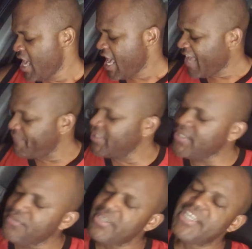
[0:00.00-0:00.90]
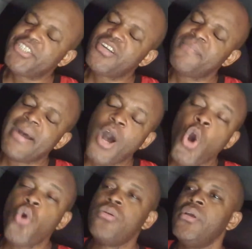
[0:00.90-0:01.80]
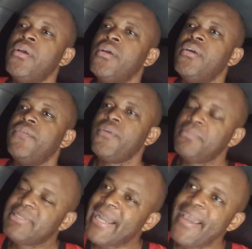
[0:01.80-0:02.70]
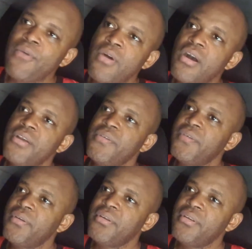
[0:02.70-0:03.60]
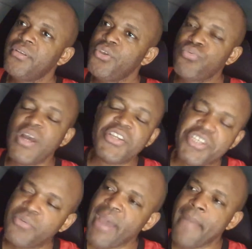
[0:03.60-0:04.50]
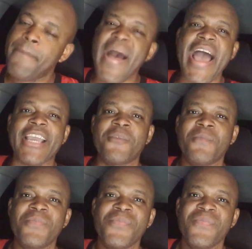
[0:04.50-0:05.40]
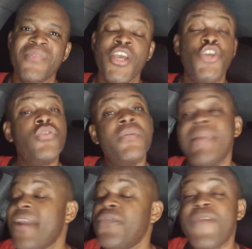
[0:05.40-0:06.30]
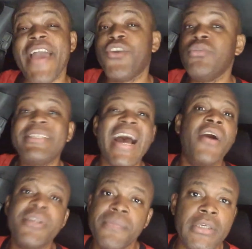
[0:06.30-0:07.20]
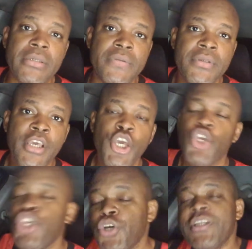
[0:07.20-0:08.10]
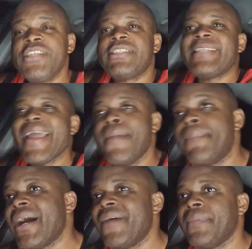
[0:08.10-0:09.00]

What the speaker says: I've been doing ish on my own from day one. You run shit right back. You, matter of fact, you doubted me. You didn't stand by